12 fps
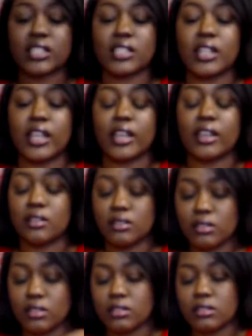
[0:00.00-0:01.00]
to
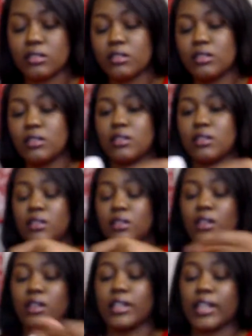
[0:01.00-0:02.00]
nails.
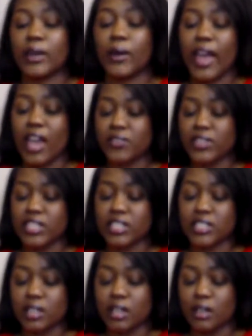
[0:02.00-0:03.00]
Now I have these